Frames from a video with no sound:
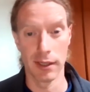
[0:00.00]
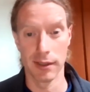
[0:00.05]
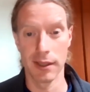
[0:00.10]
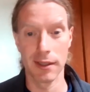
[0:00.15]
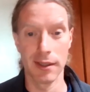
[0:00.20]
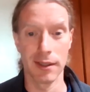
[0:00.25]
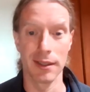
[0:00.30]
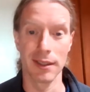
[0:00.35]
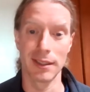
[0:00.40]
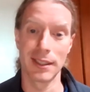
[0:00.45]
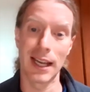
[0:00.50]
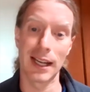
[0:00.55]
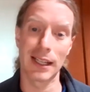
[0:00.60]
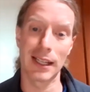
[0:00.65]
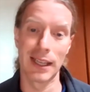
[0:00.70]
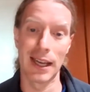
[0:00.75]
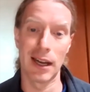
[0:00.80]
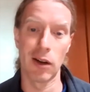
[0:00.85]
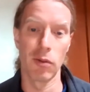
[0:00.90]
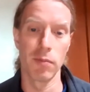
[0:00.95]
This is
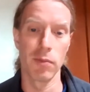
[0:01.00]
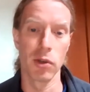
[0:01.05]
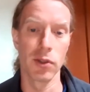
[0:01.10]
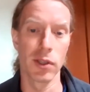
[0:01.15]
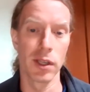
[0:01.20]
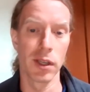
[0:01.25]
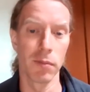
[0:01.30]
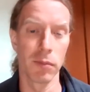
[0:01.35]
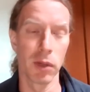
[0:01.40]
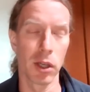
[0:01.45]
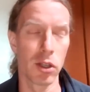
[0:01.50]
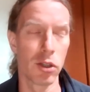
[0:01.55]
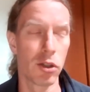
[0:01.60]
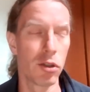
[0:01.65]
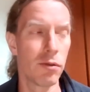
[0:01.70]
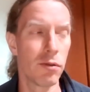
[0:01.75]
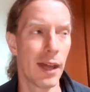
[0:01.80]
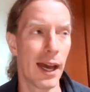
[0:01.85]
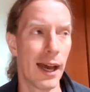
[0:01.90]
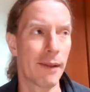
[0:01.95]
exactly how a museum can
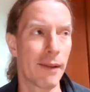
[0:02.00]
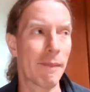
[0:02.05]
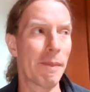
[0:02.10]
do that.